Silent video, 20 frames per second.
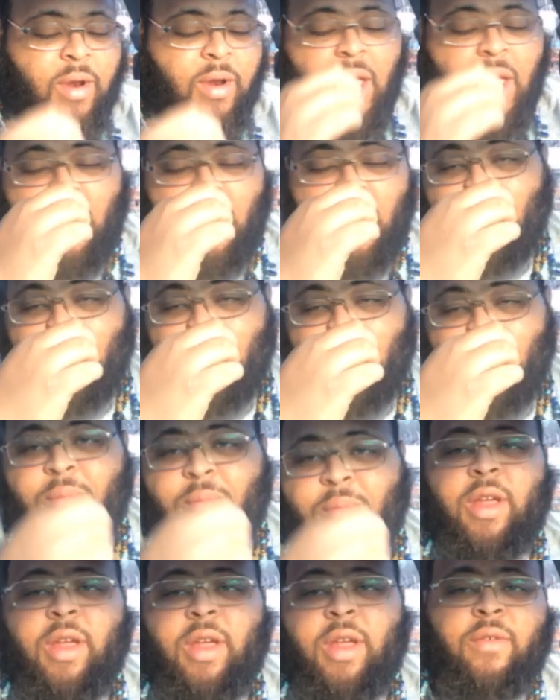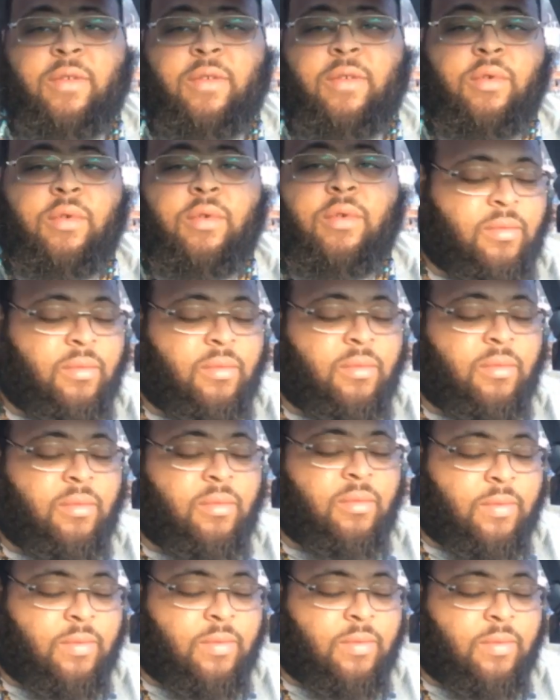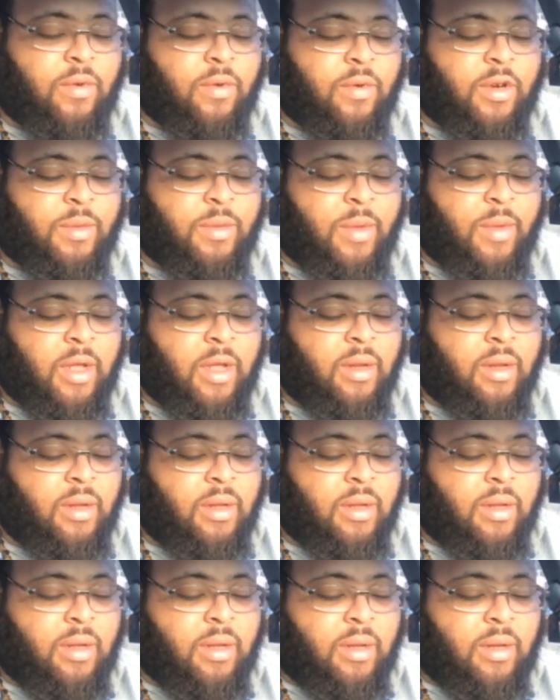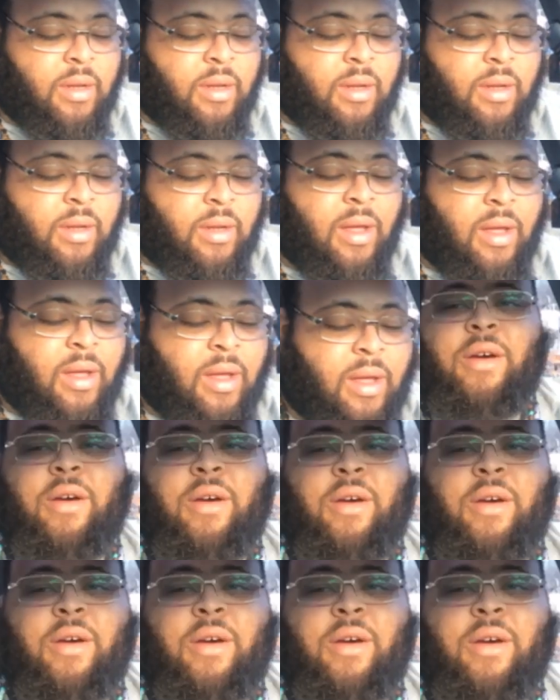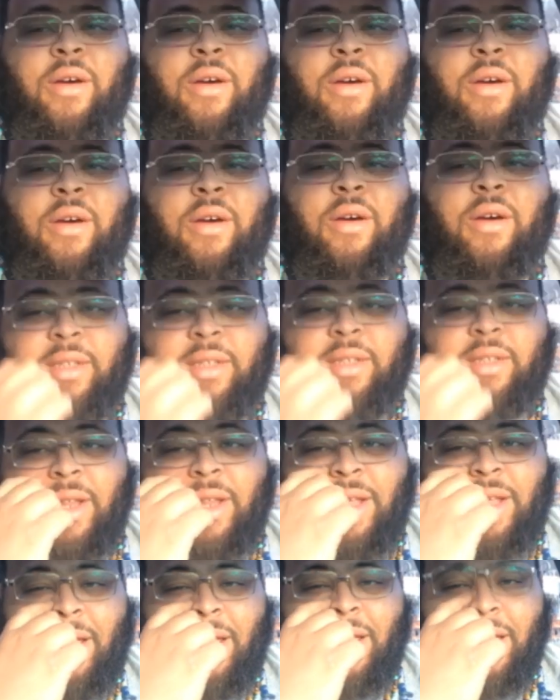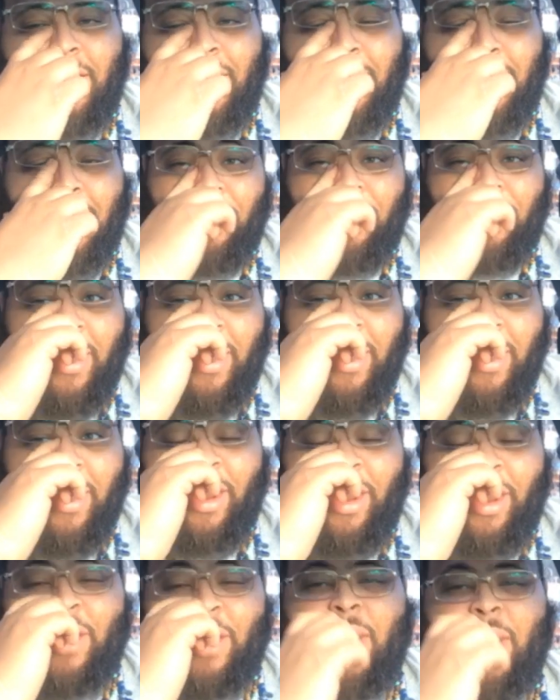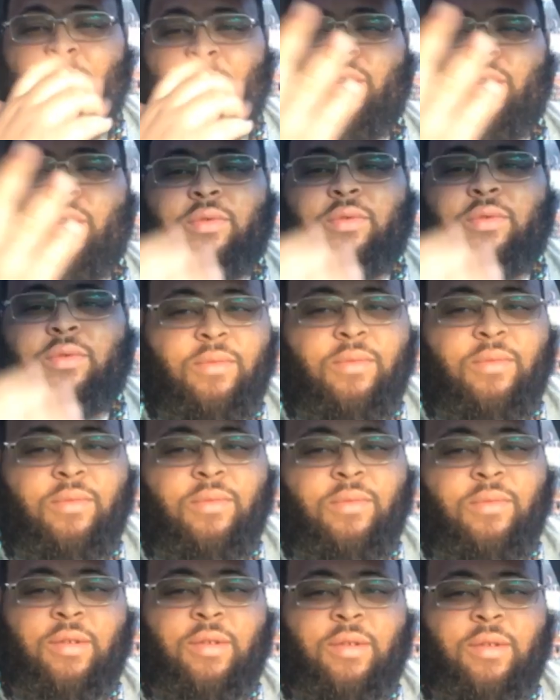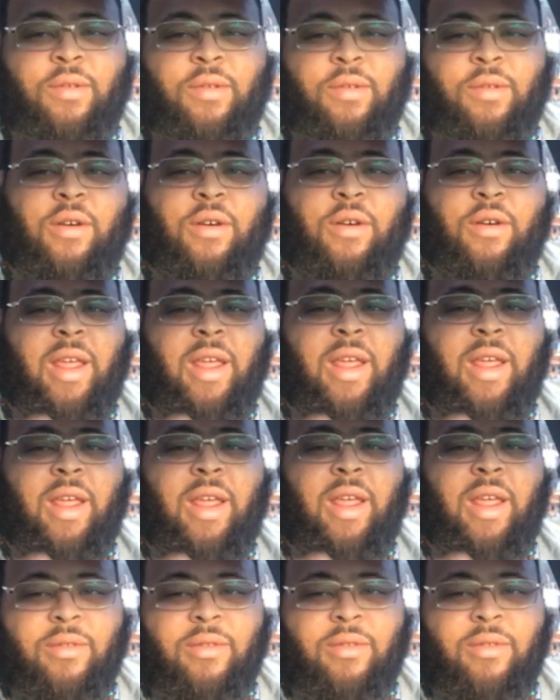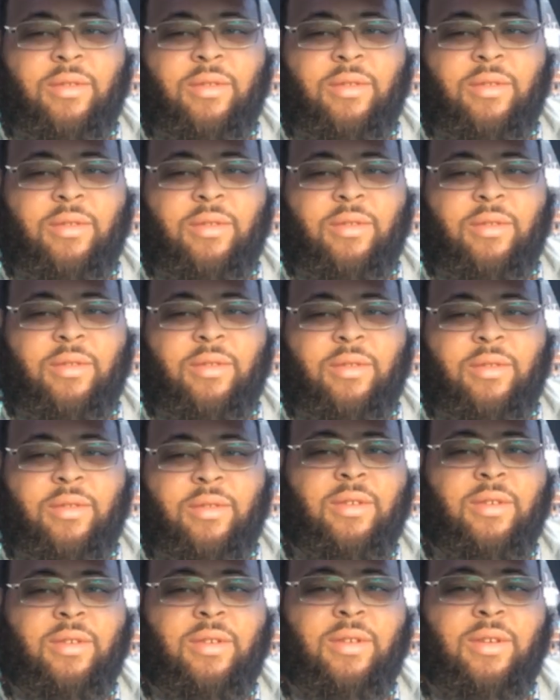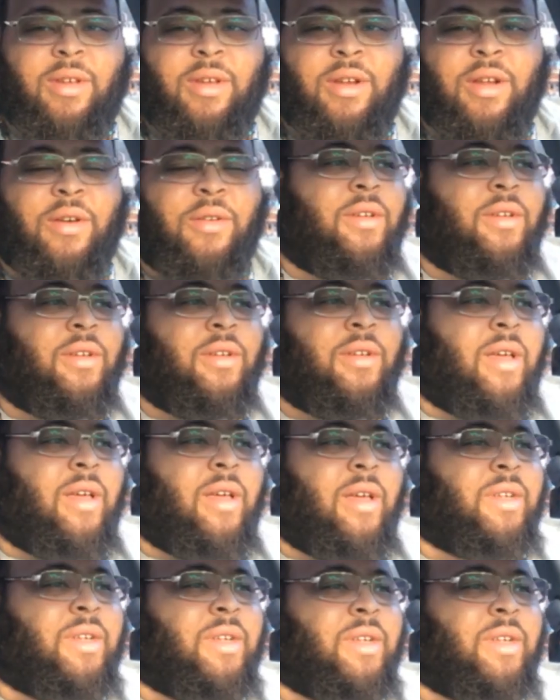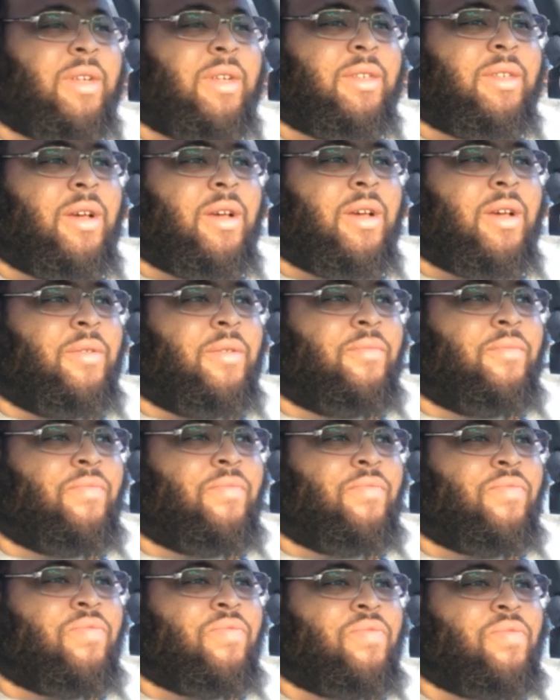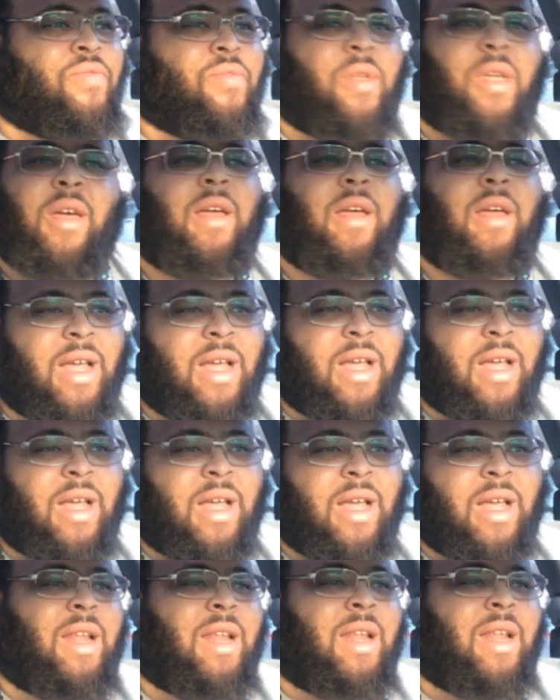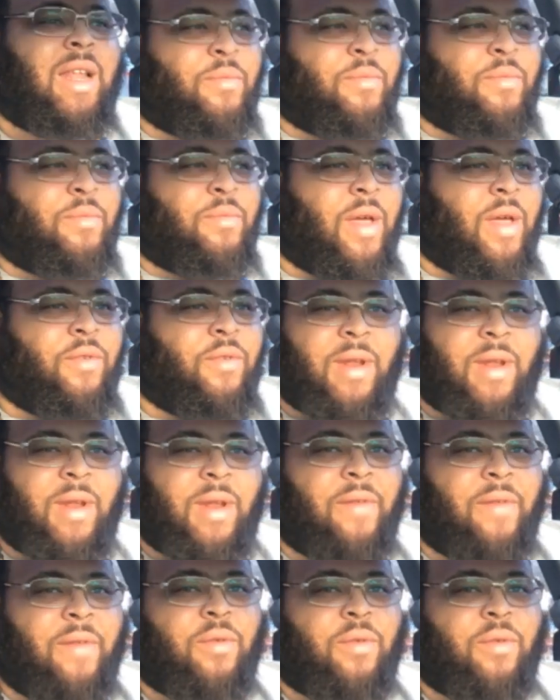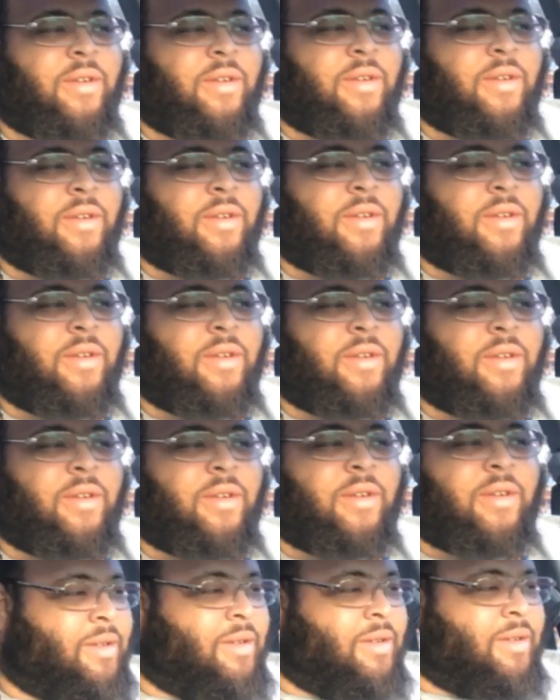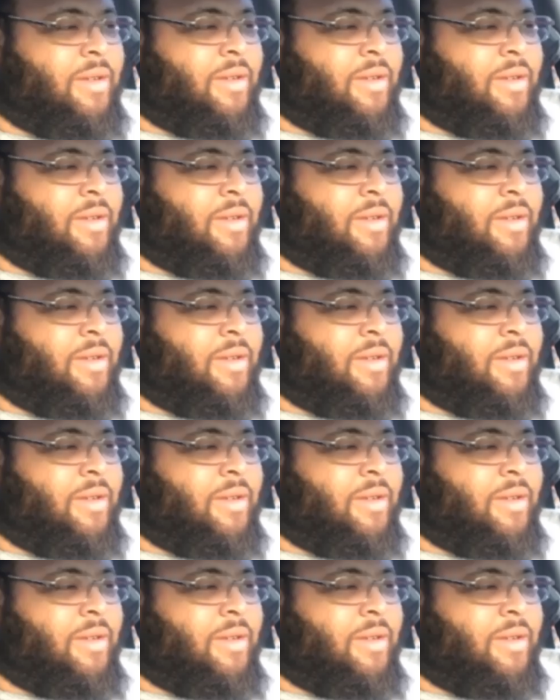How long have we been hearing of wars and rumors of wars, man? We've been hearing about wars and rumors of wars so long, it ain't even nothing new. Ever since 9/11, man, we've been having a war on terror.